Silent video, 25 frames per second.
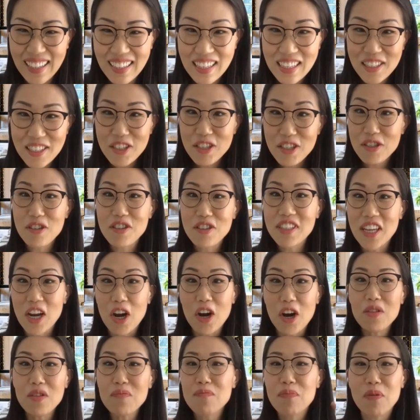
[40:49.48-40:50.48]
So you're the
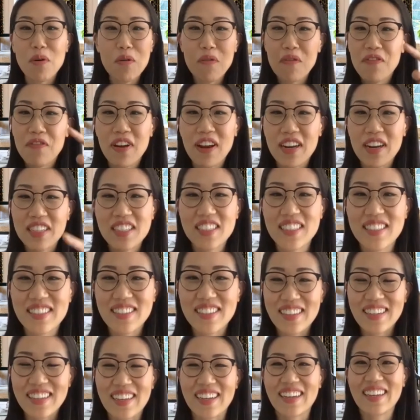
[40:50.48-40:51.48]

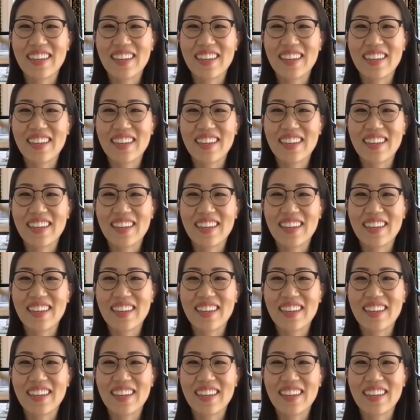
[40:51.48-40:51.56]
unprofessional guy.